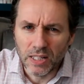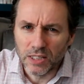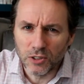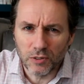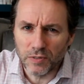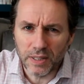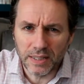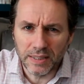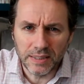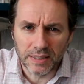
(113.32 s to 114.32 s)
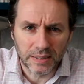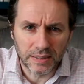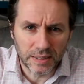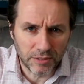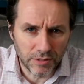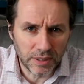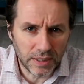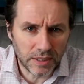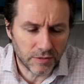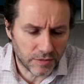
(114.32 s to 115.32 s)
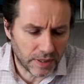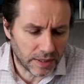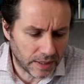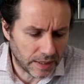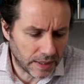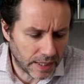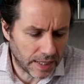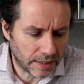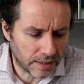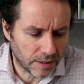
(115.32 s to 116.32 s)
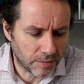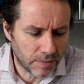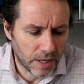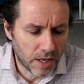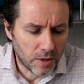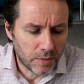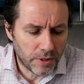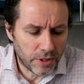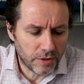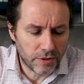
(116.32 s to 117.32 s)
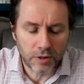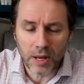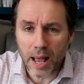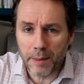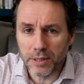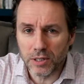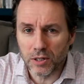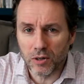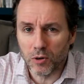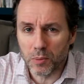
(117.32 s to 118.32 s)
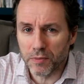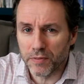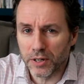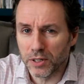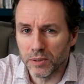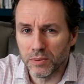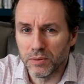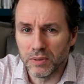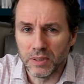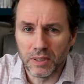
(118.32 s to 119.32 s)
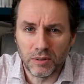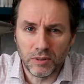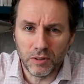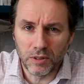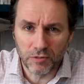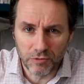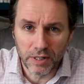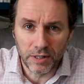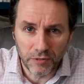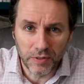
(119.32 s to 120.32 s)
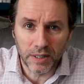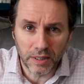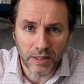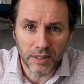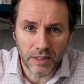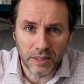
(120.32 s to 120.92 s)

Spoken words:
It's not funny, is it? It really isn't funny. And whether you're an amateur or a professional, you can really feel,